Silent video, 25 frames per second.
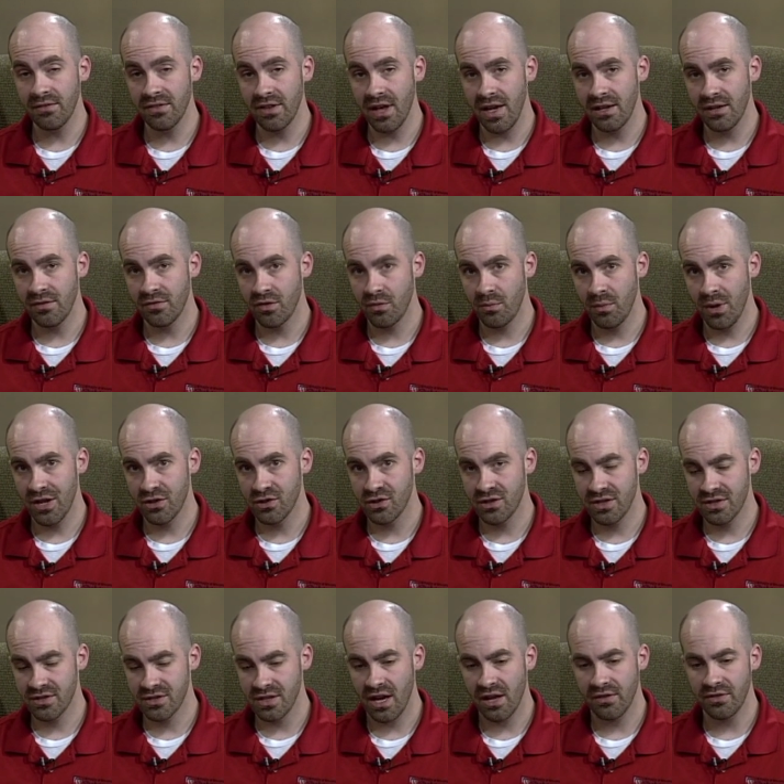of that information
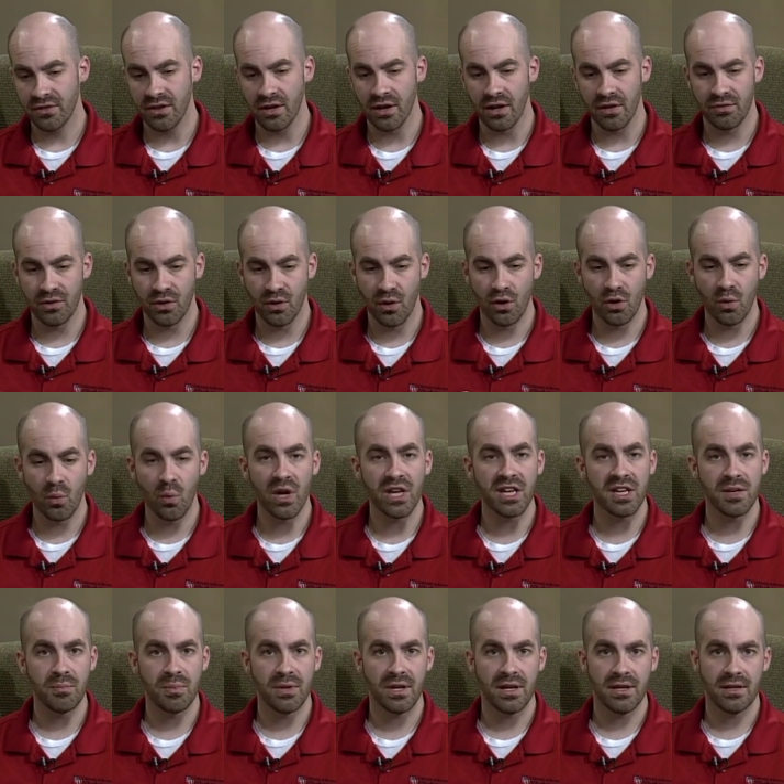is out there. If you go to
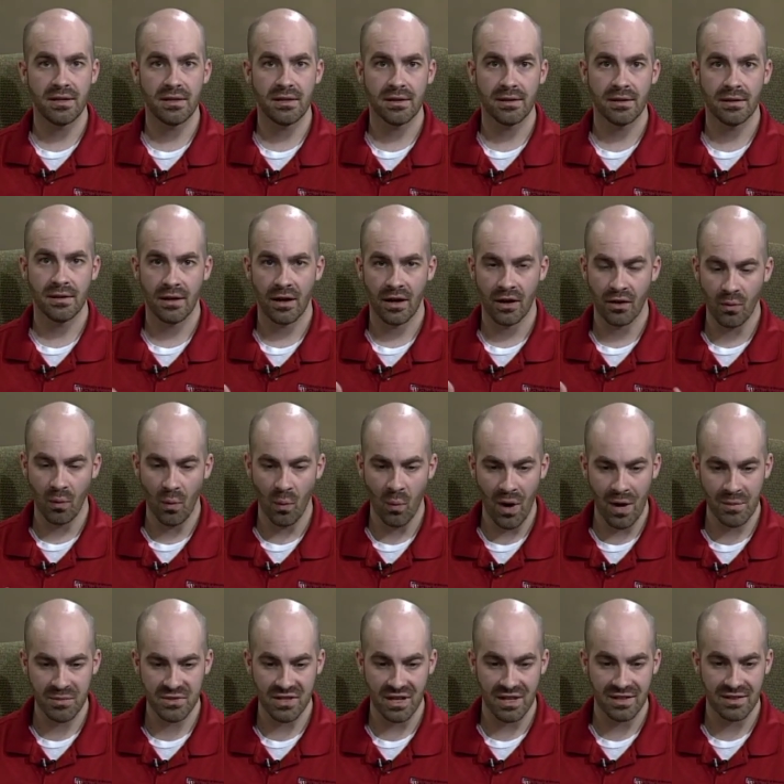Wikipedia, a
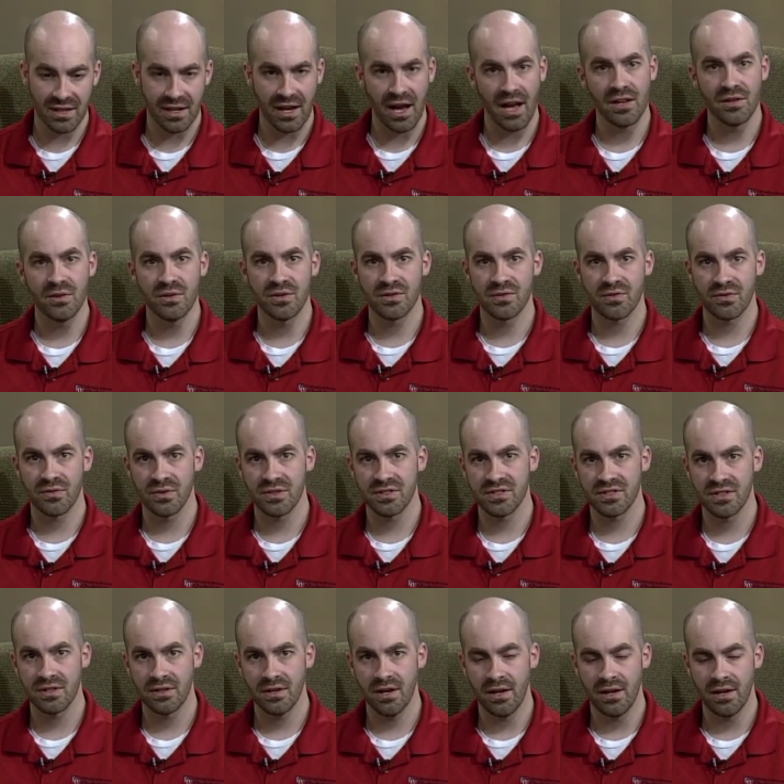website that I use for
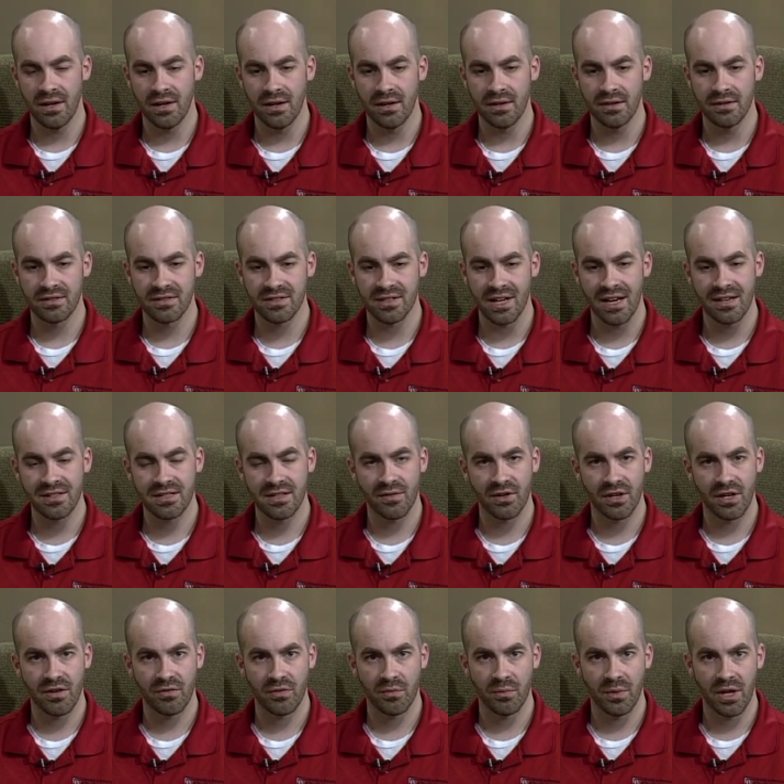uh,
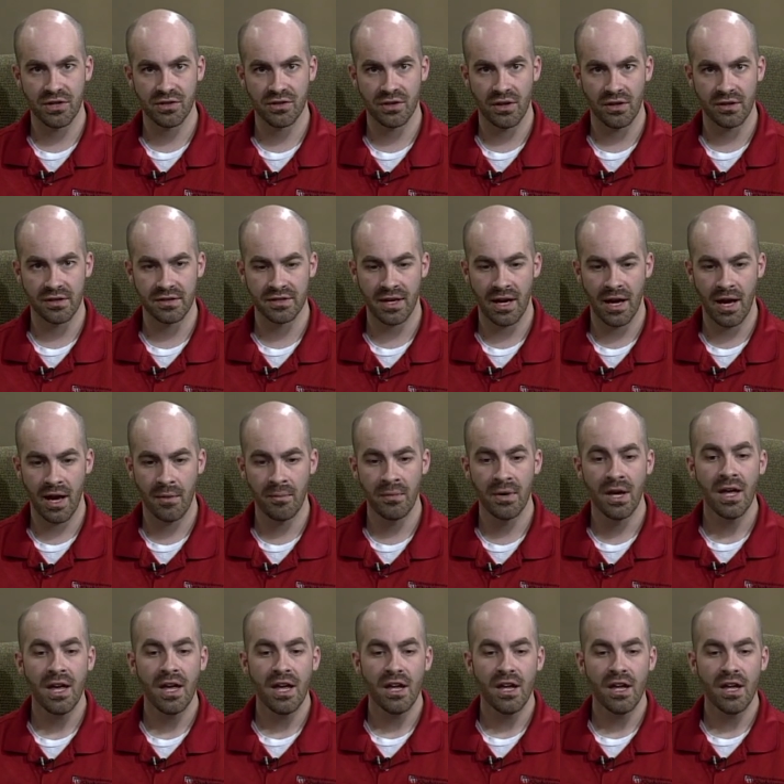scientific information all the time,